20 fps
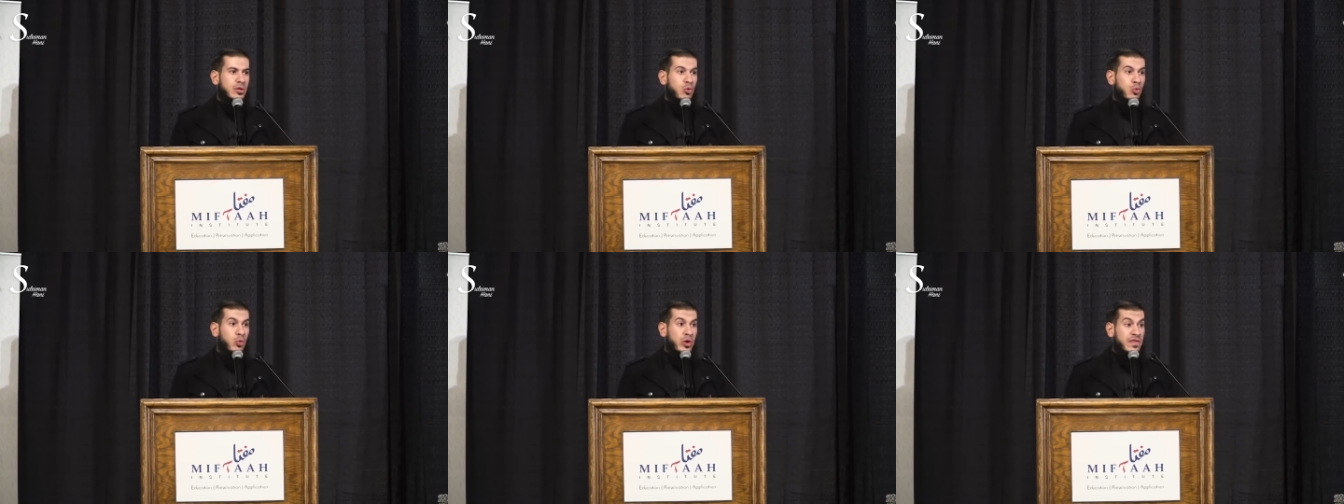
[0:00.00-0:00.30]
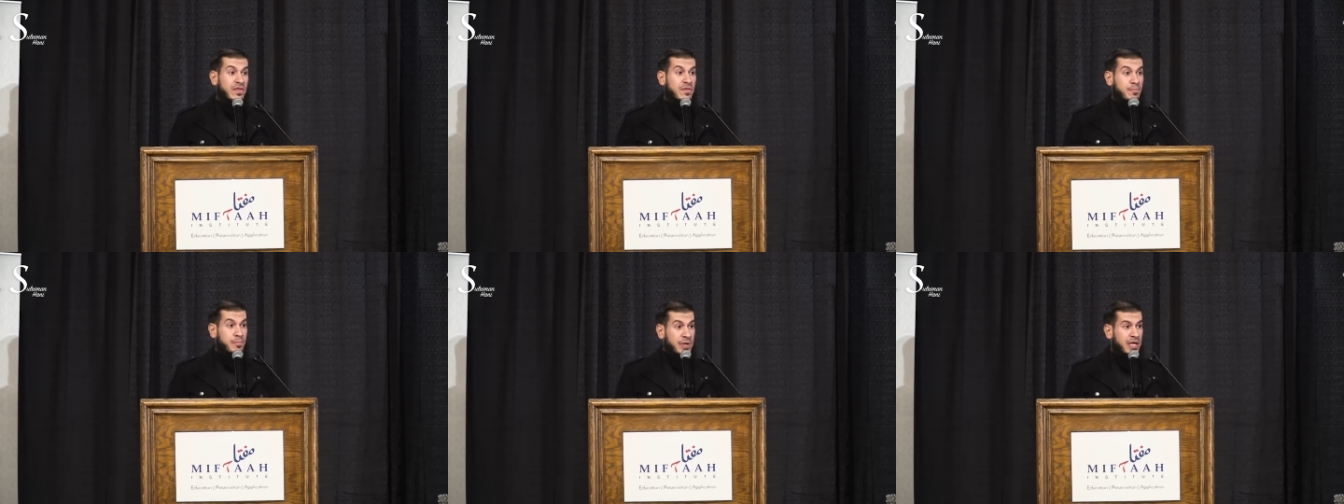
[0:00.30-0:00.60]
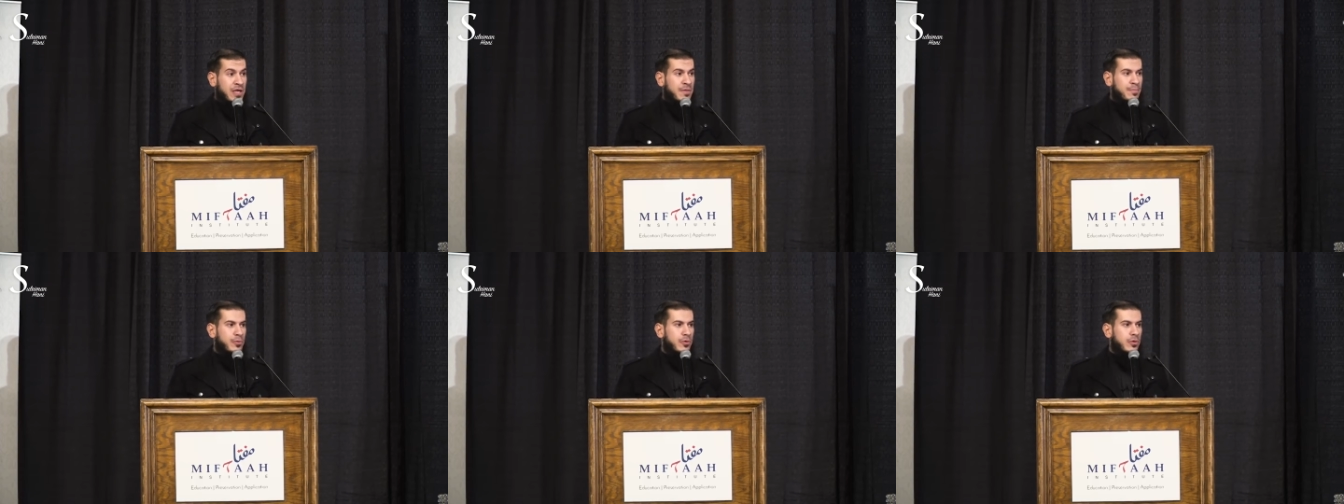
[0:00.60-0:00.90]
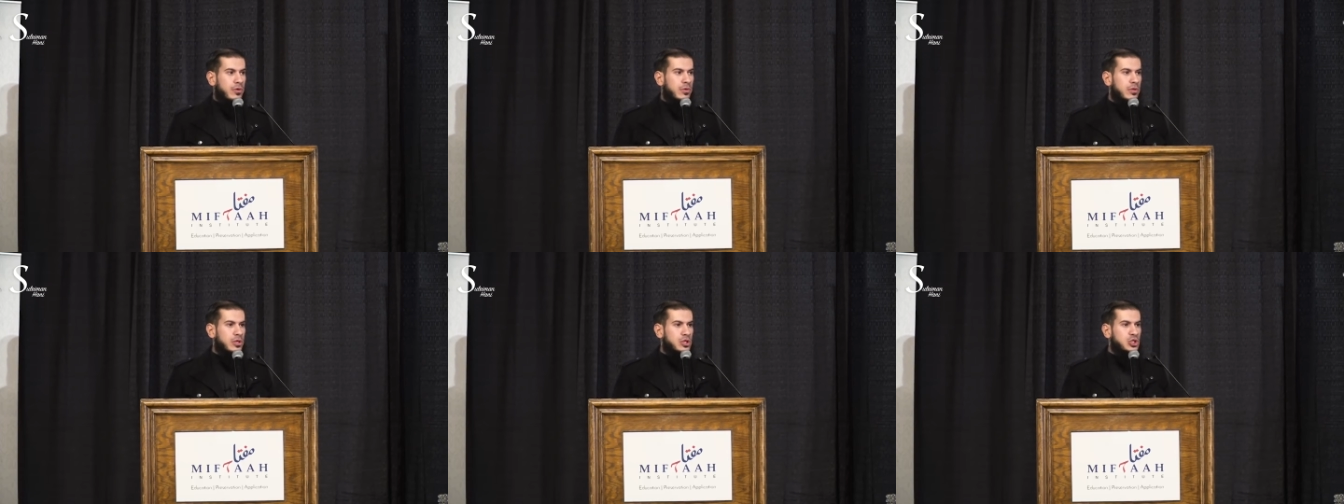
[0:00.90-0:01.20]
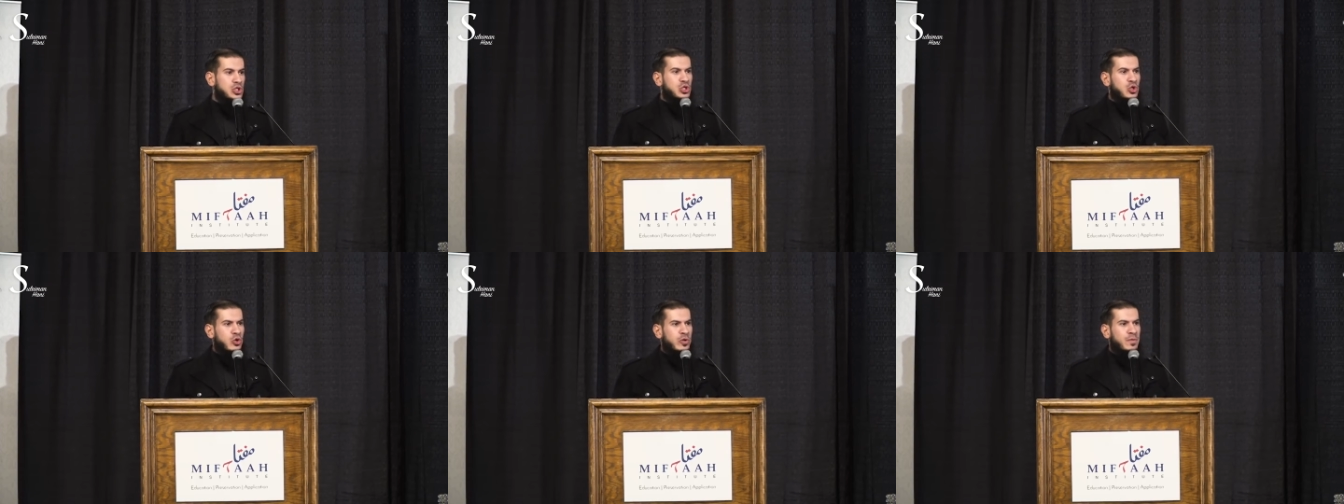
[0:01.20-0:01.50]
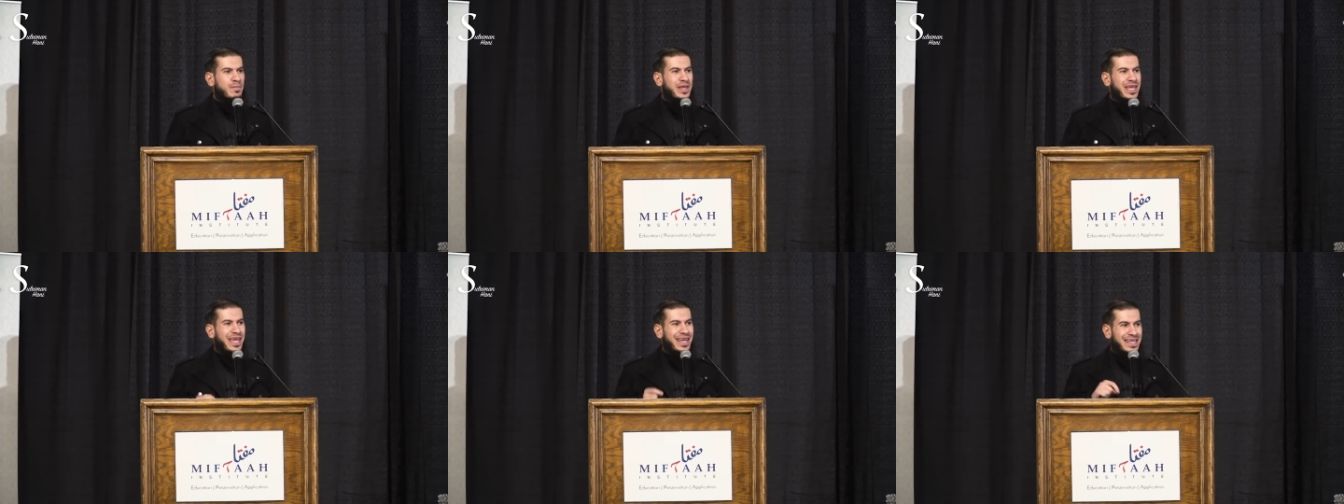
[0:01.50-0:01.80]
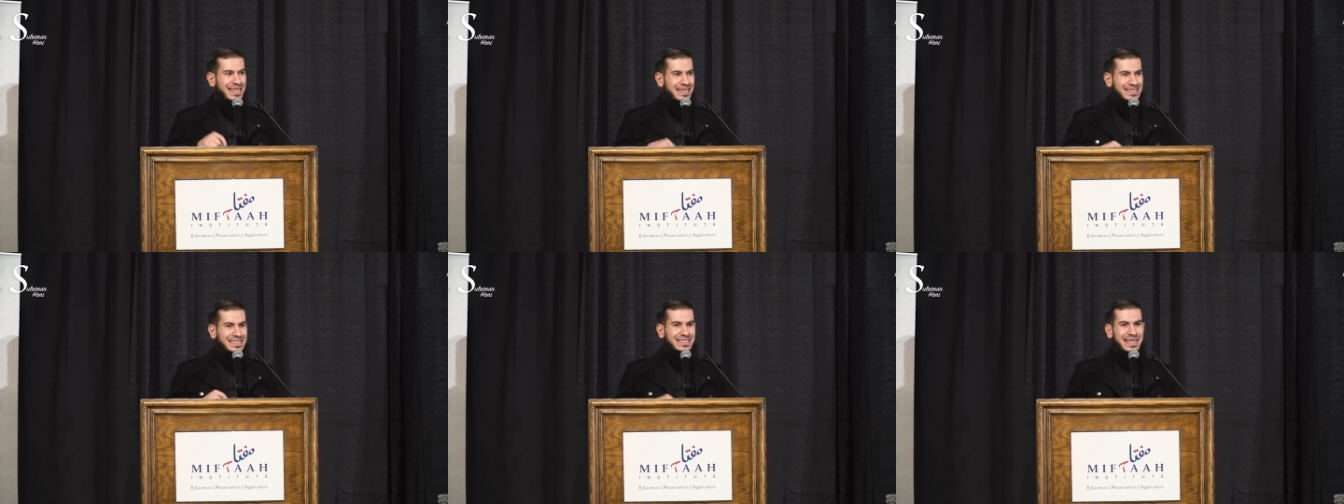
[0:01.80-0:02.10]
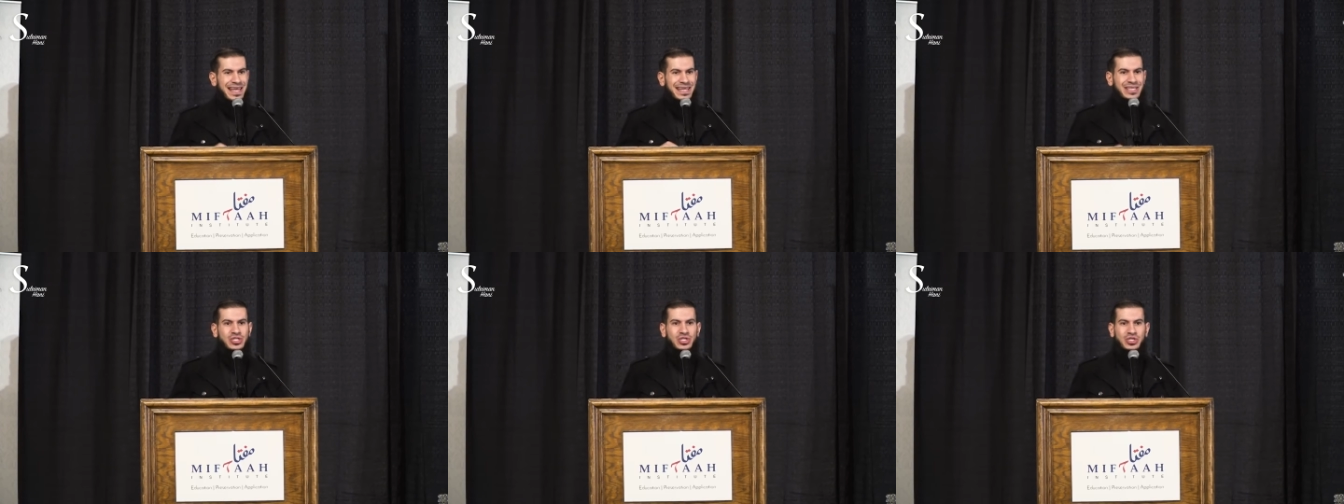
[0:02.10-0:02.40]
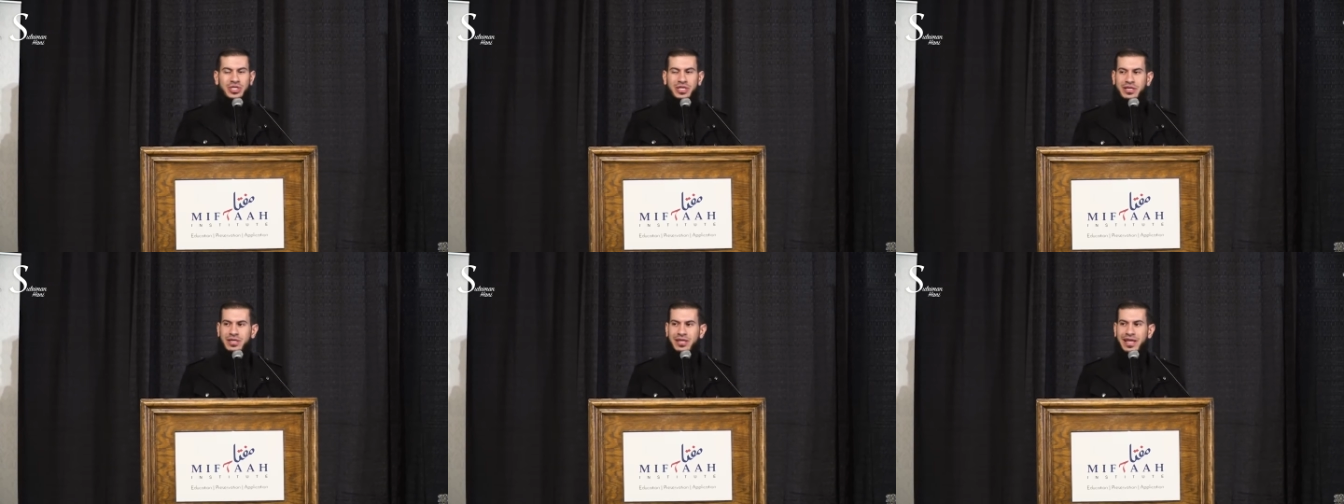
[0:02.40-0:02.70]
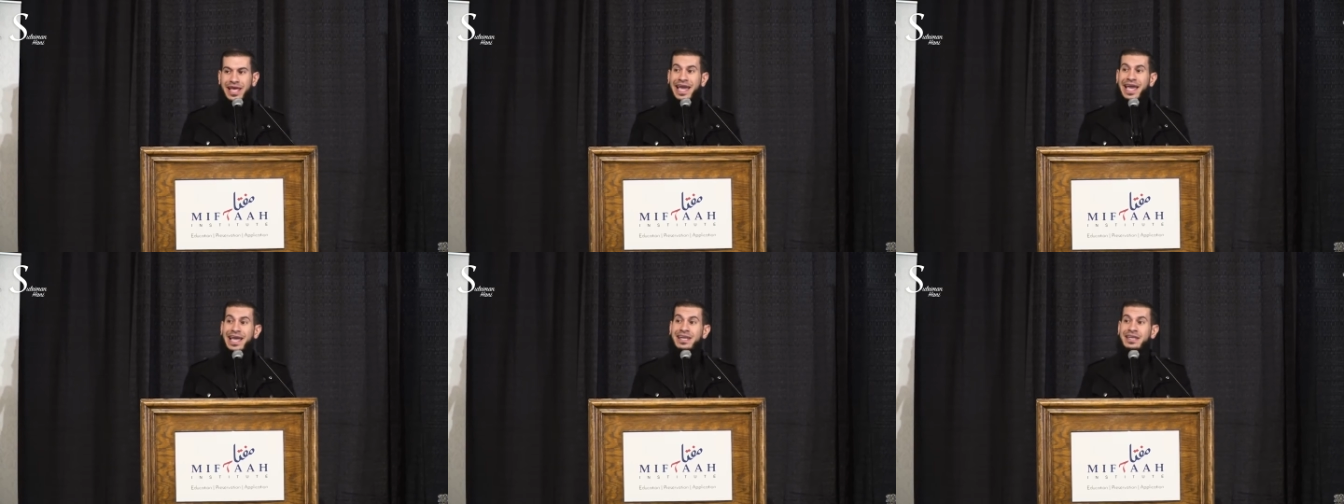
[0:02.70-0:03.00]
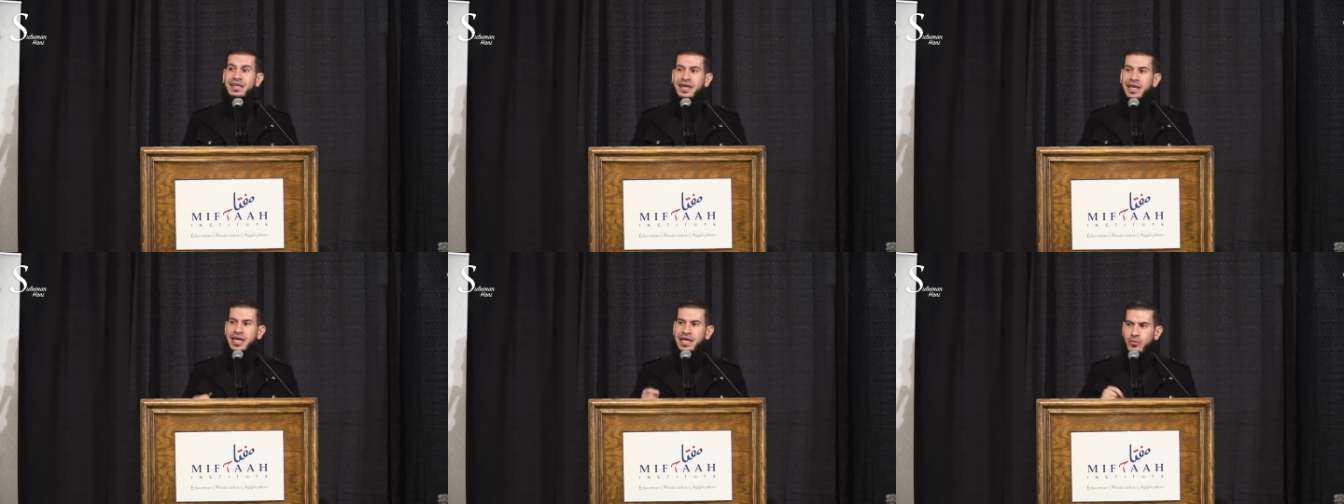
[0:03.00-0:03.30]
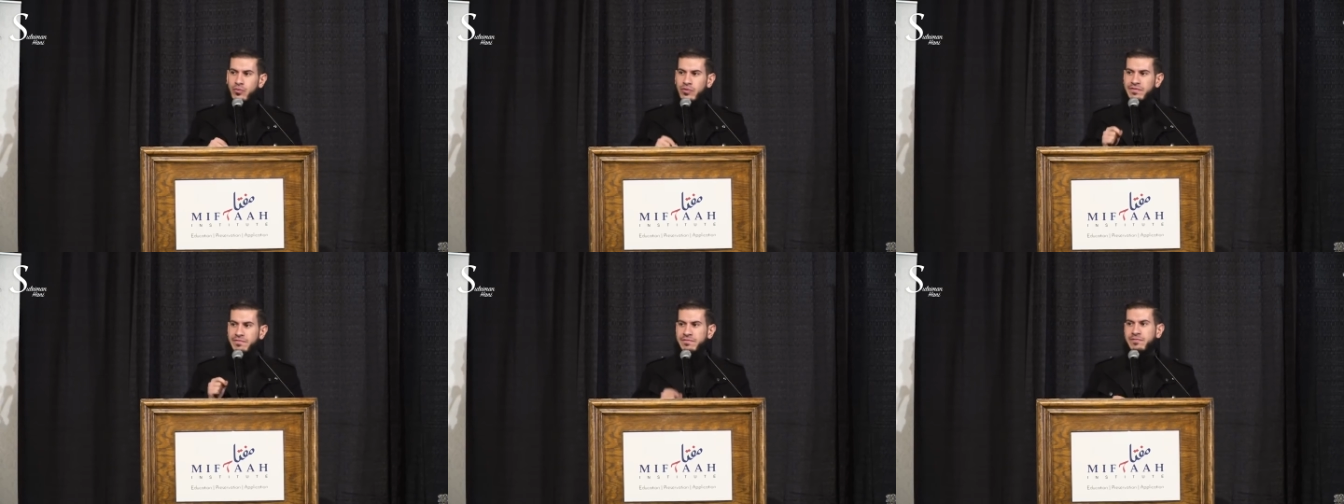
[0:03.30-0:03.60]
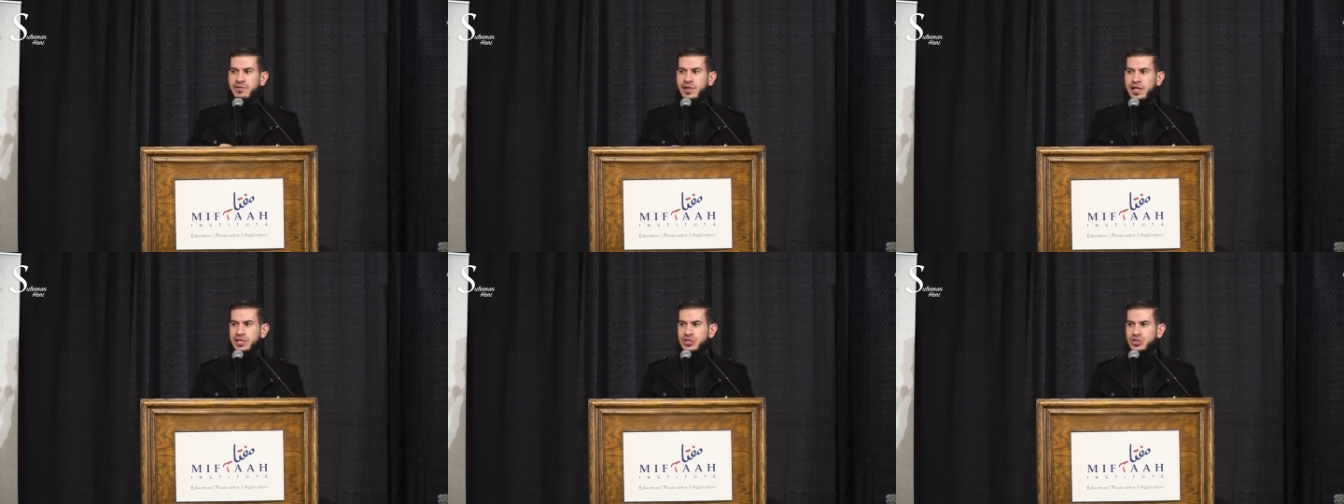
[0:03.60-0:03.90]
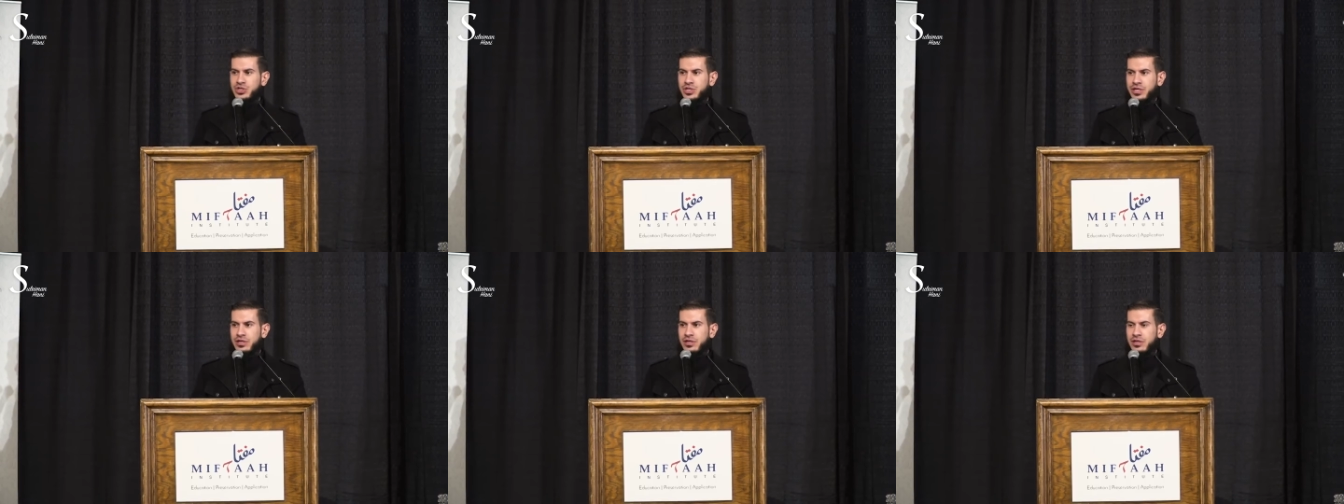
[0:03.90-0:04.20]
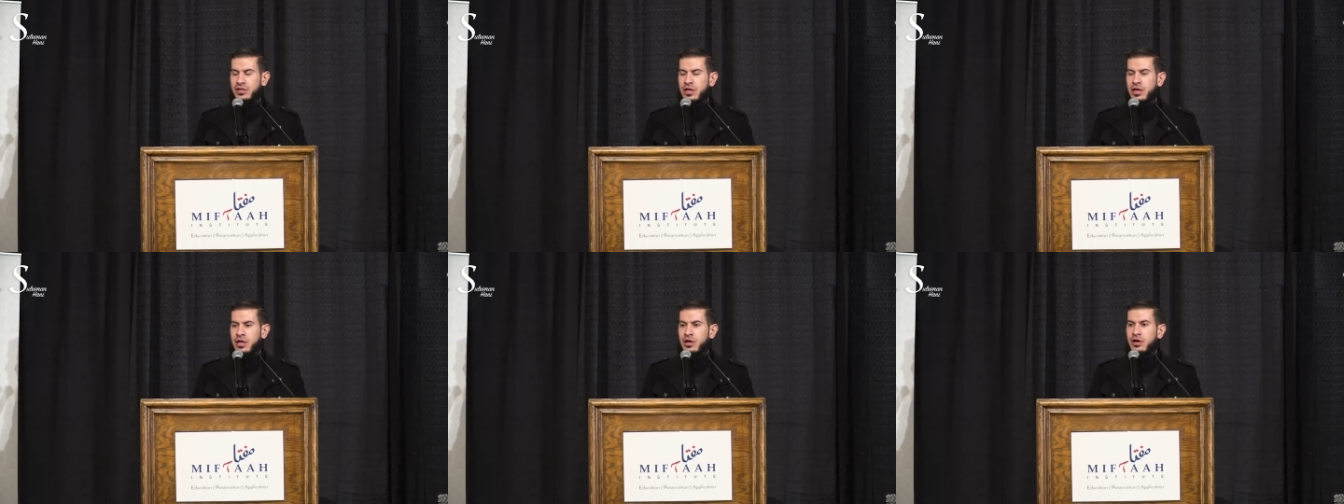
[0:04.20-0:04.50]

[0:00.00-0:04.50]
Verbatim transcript: with people should be an extension and a reflection